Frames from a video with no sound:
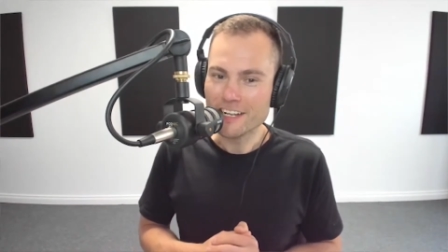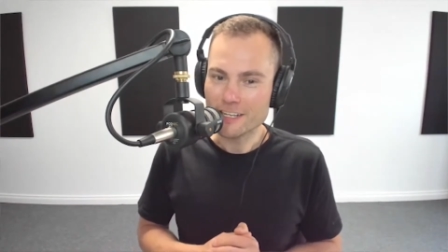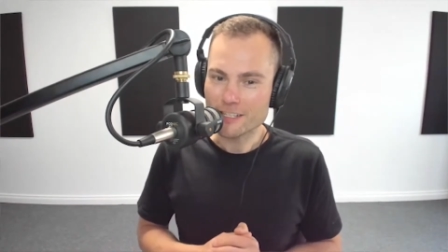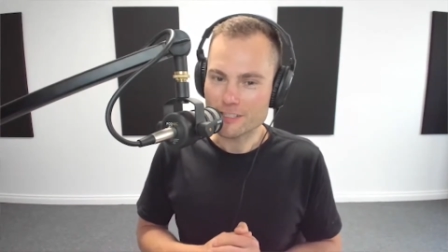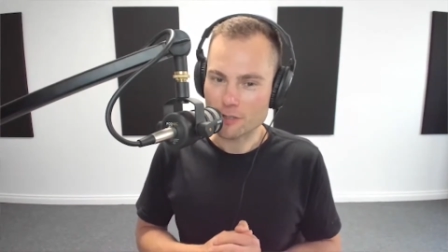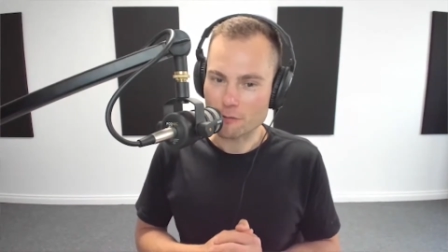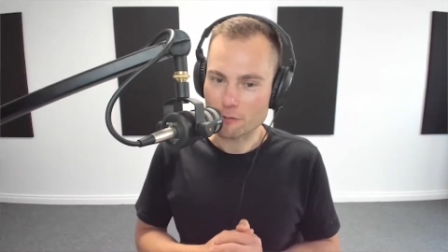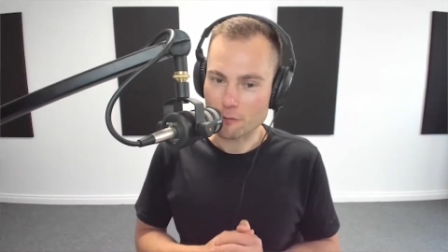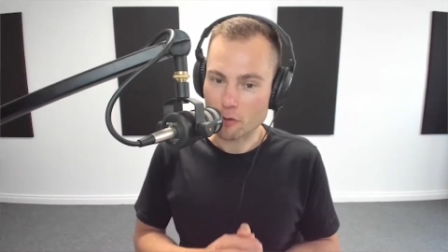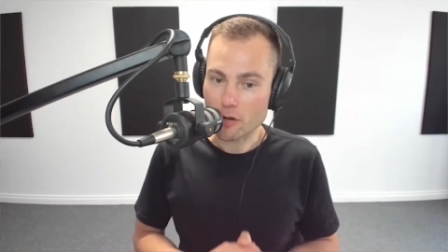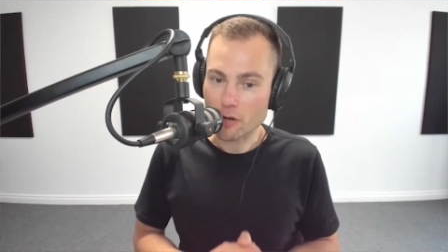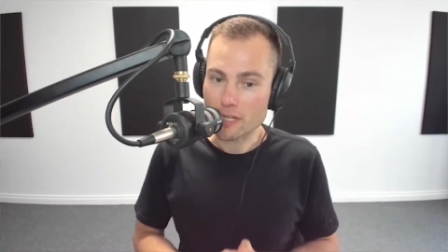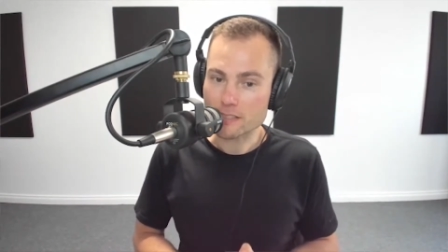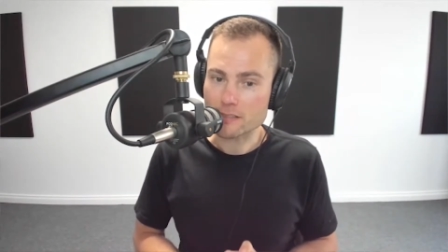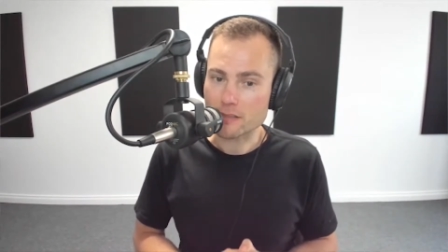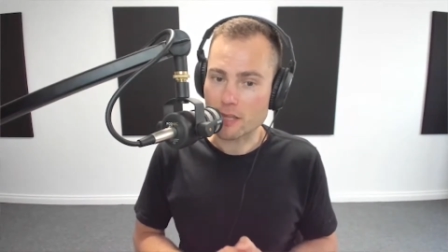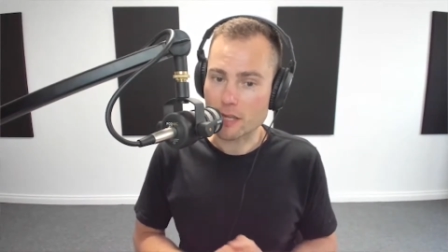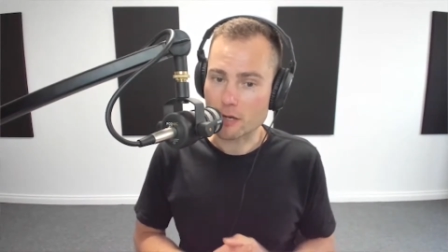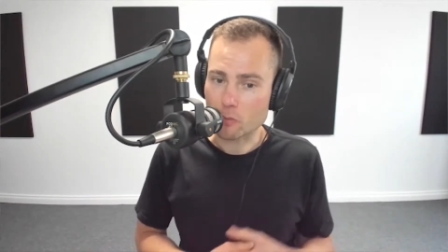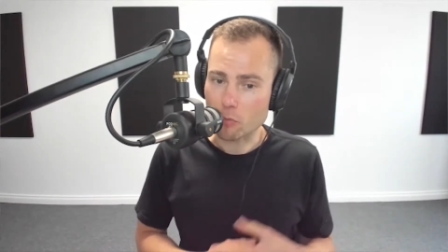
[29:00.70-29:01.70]
so for
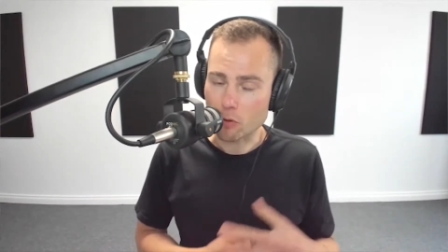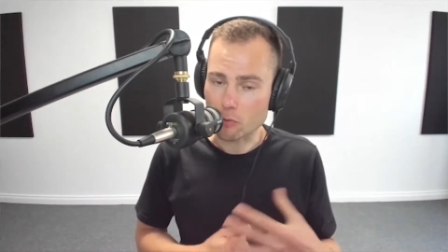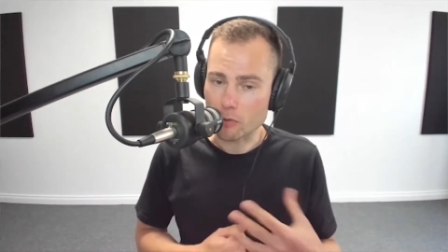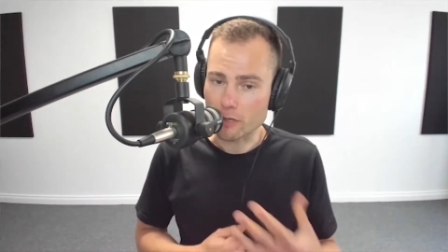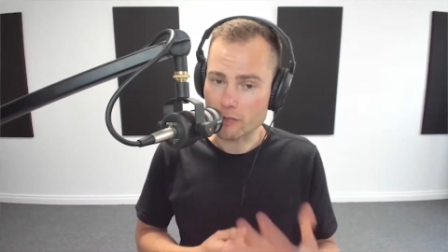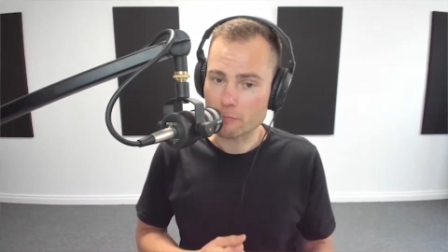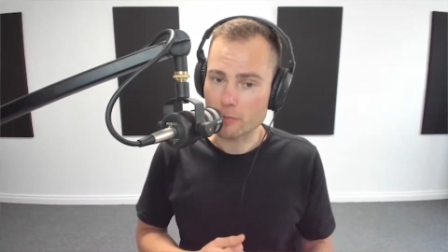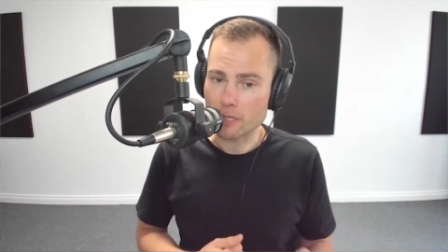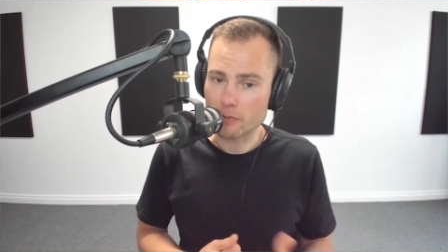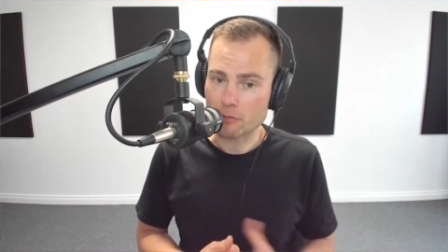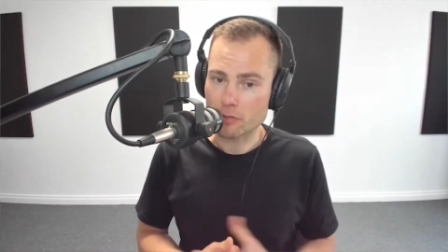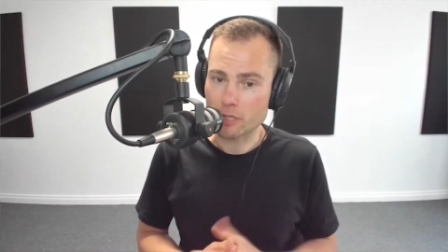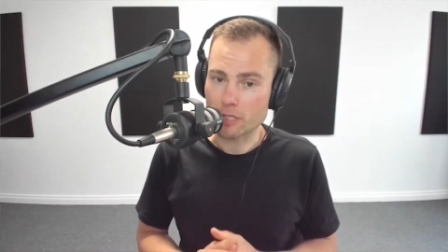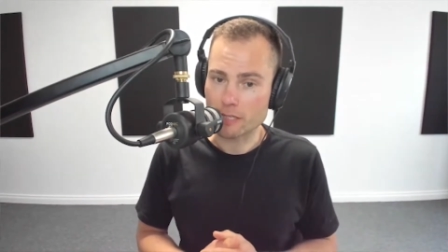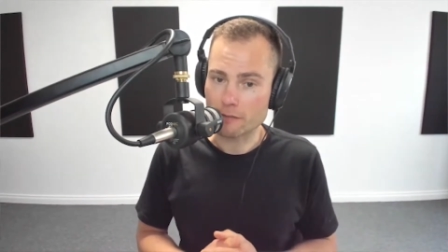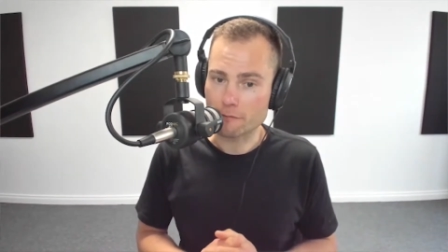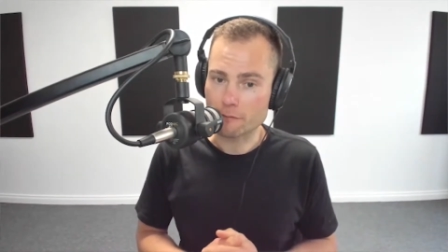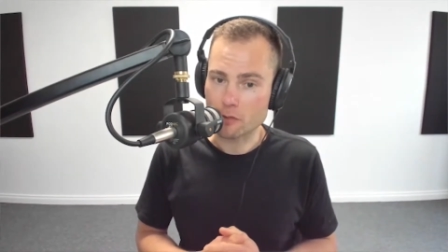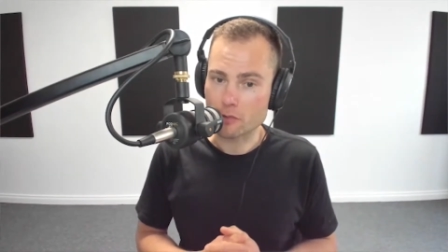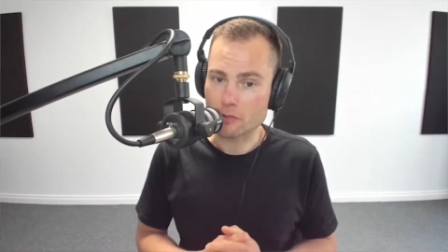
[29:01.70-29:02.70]
us, like what we've been
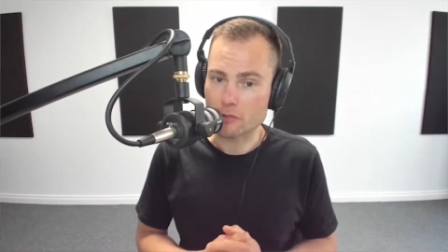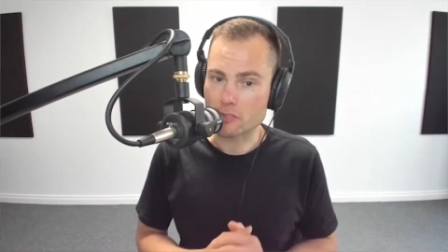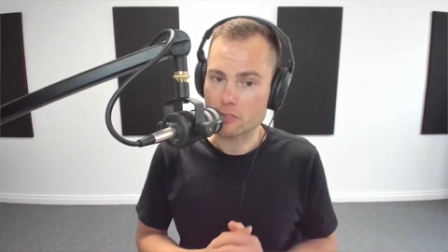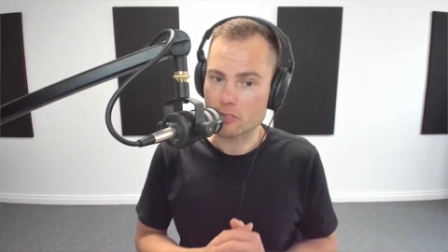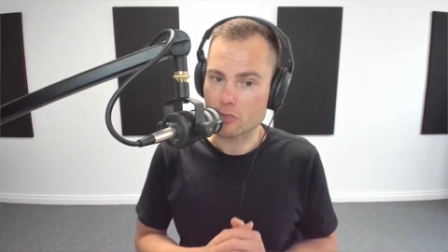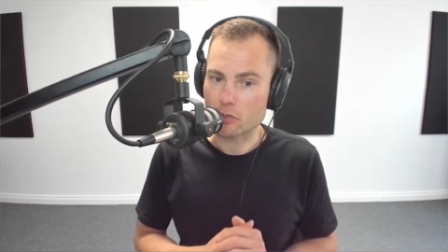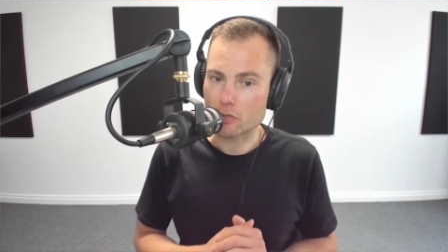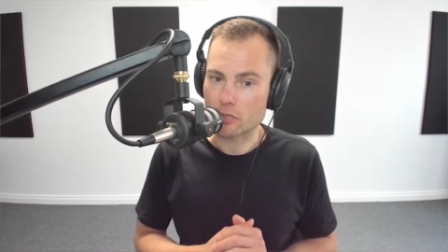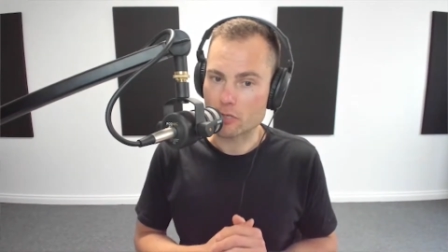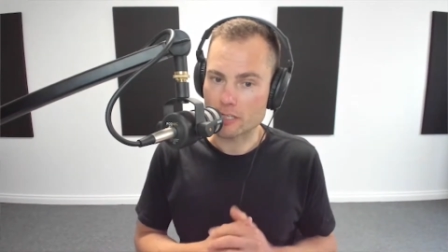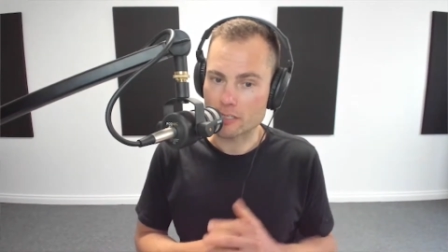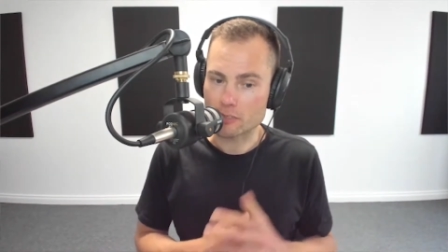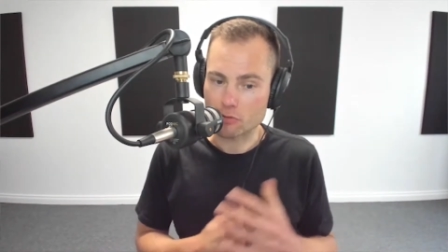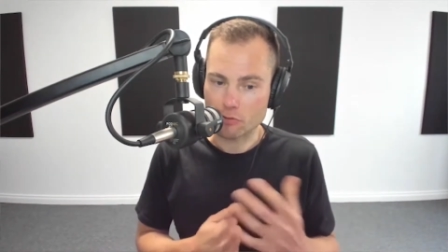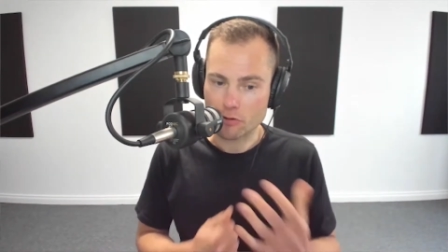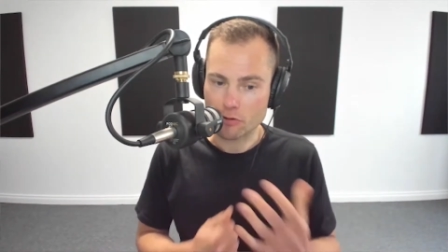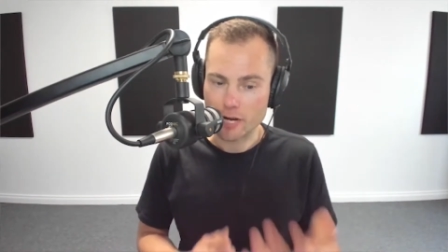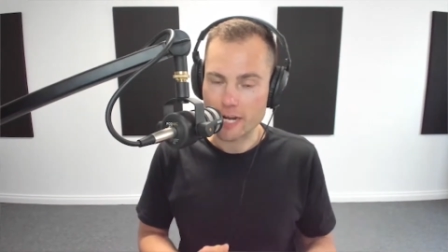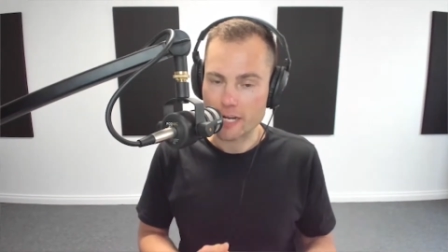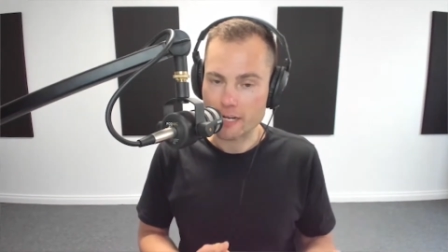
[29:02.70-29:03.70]
really focused on is
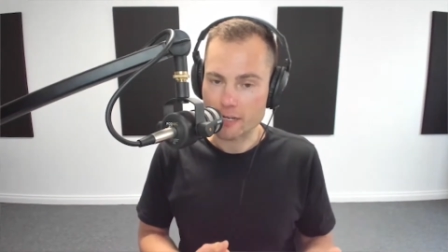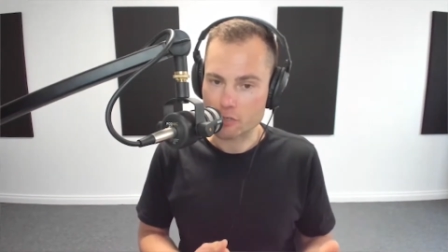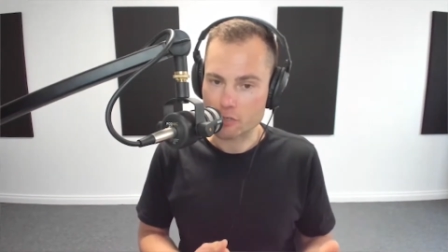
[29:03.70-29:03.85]
creating a